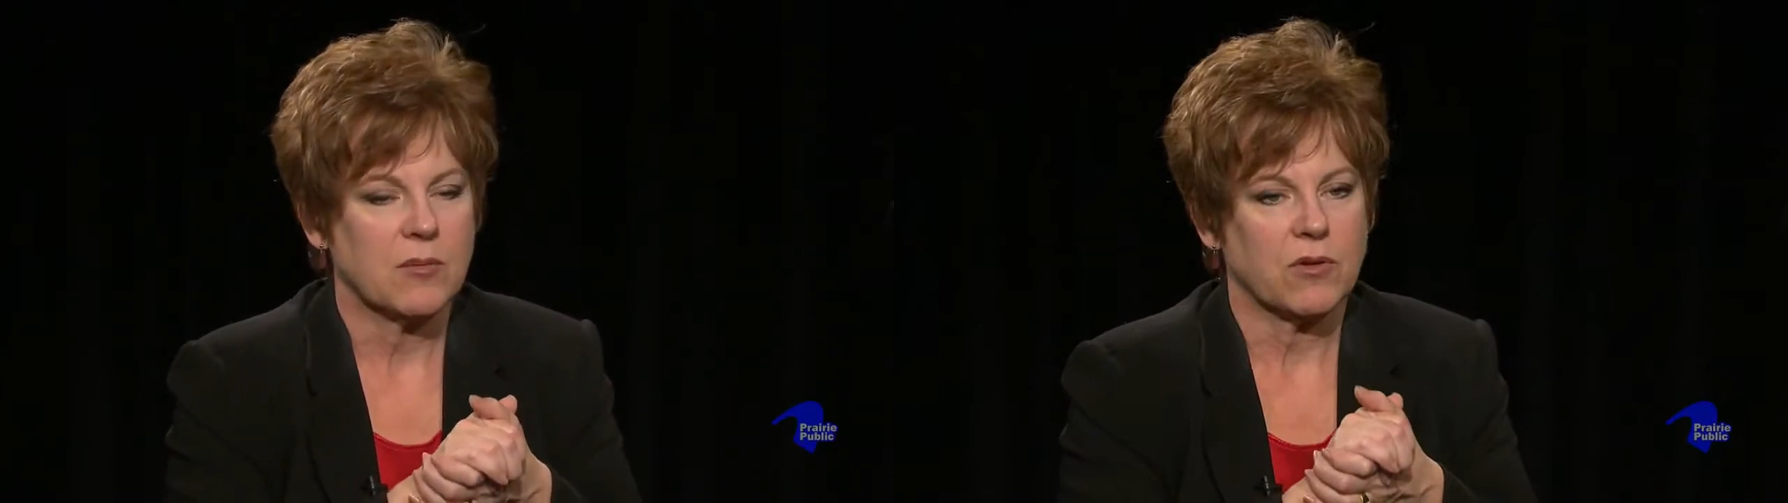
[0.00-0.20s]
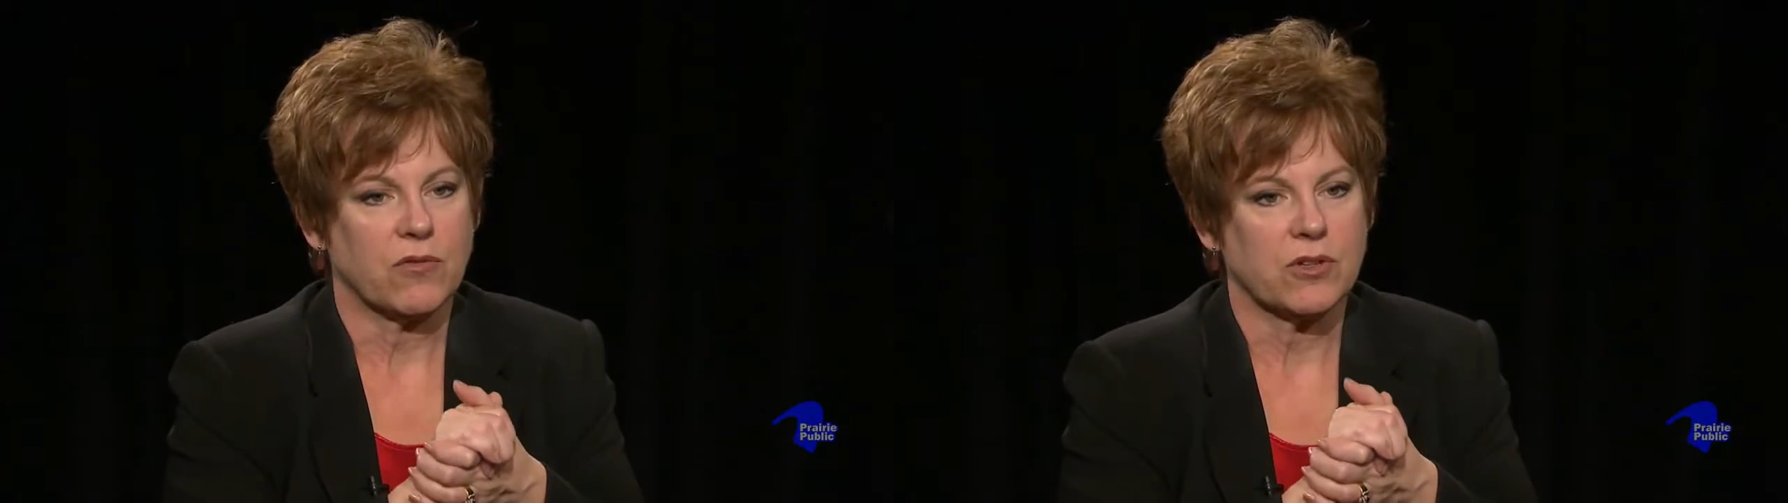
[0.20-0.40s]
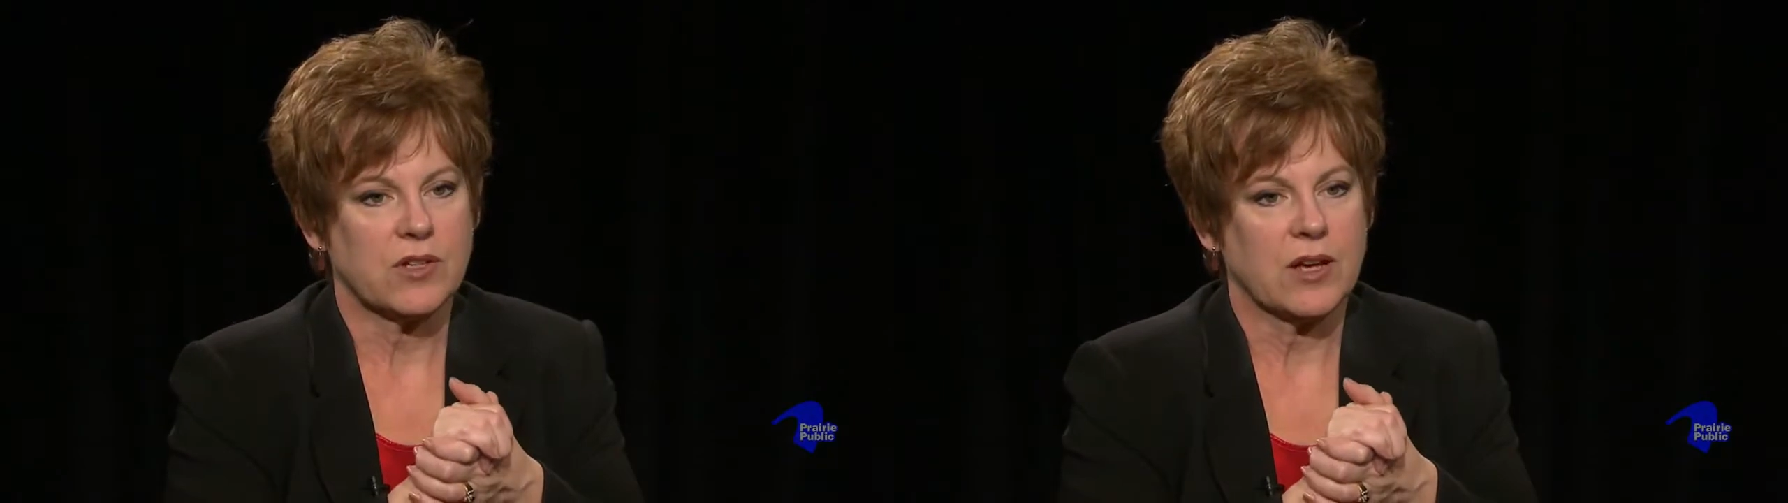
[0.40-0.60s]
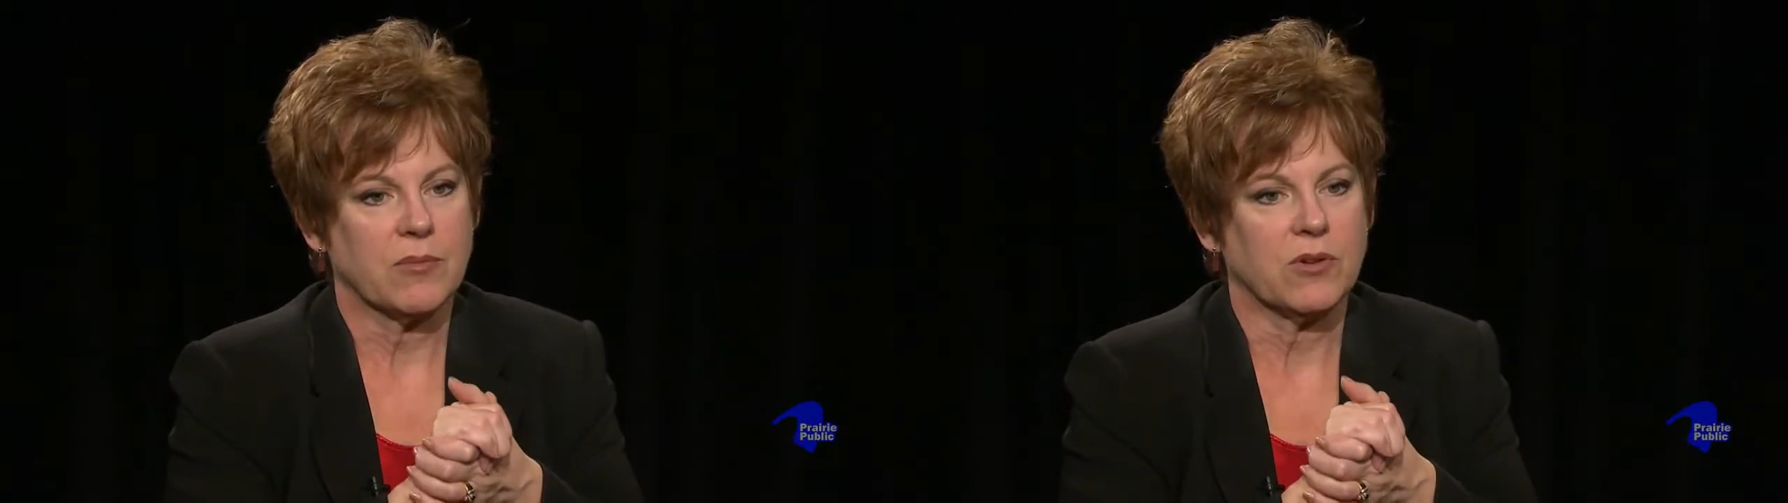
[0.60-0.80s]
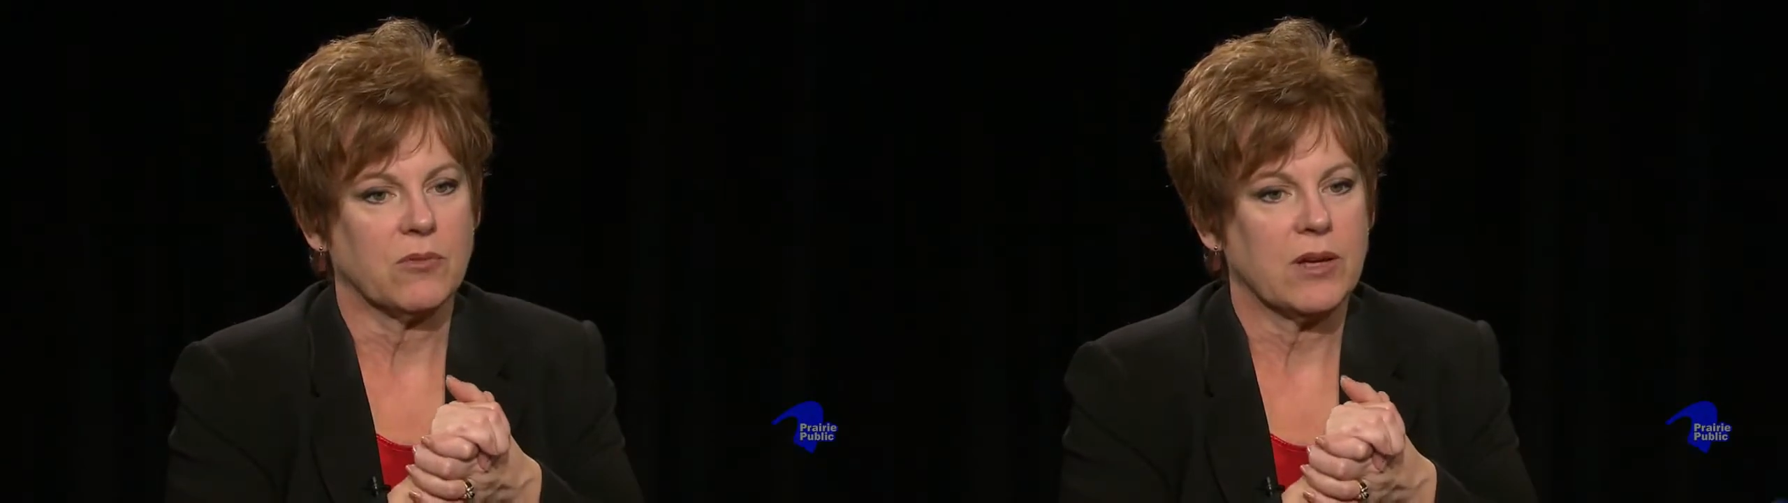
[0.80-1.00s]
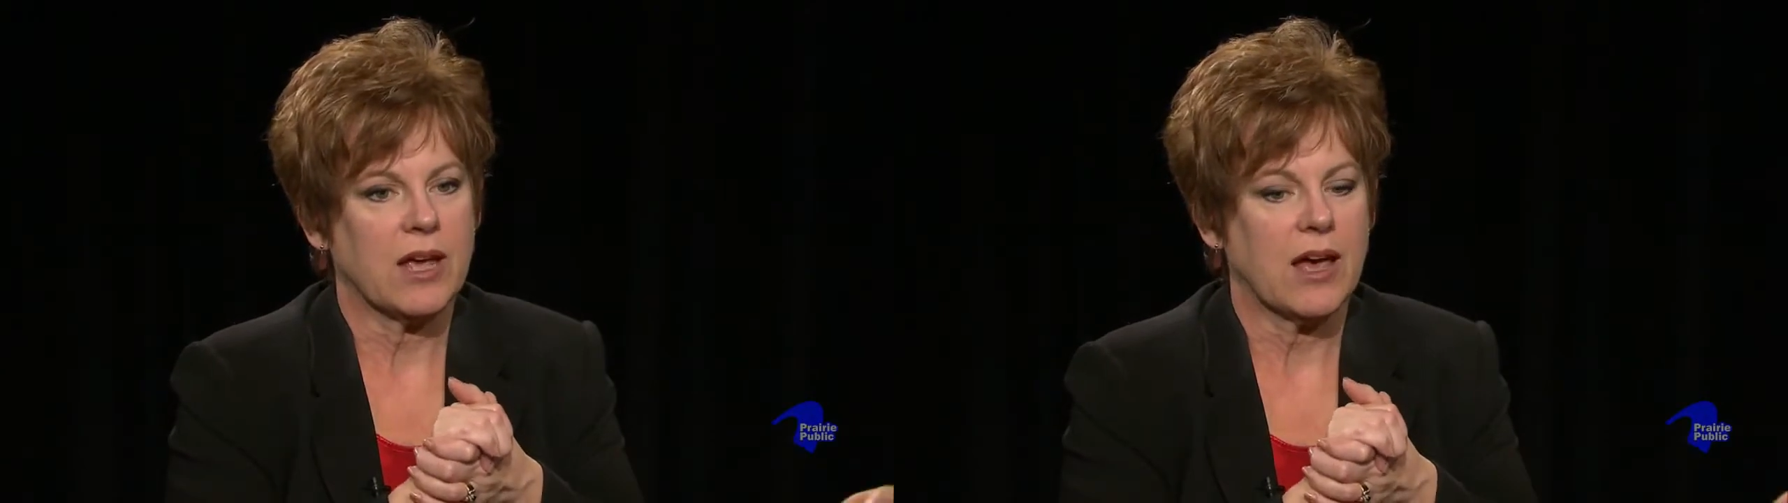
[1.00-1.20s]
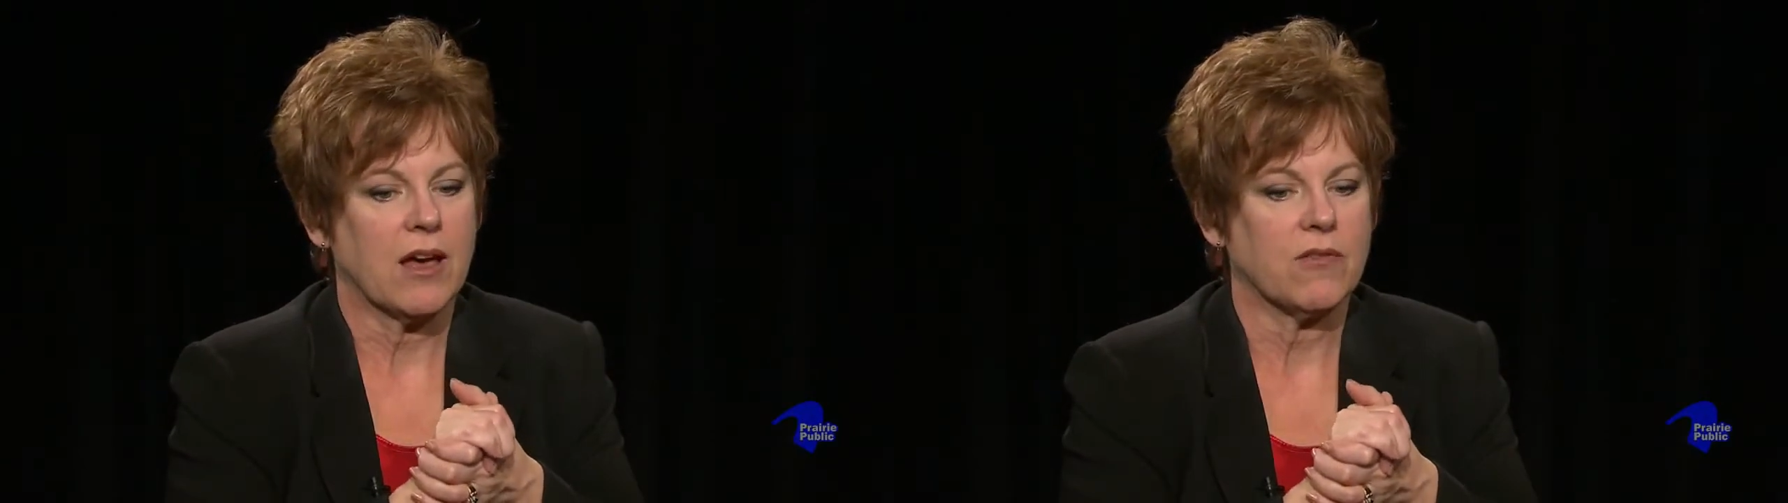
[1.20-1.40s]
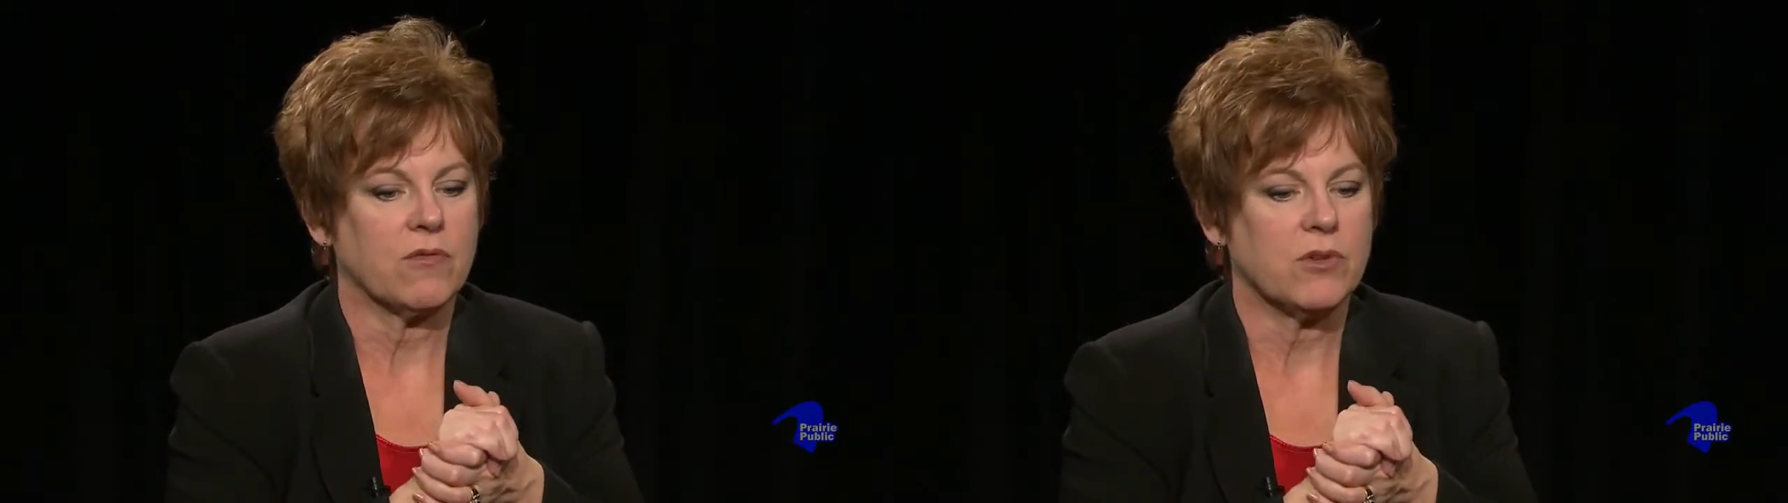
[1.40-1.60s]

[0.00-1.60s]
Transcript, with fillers: But for example, we have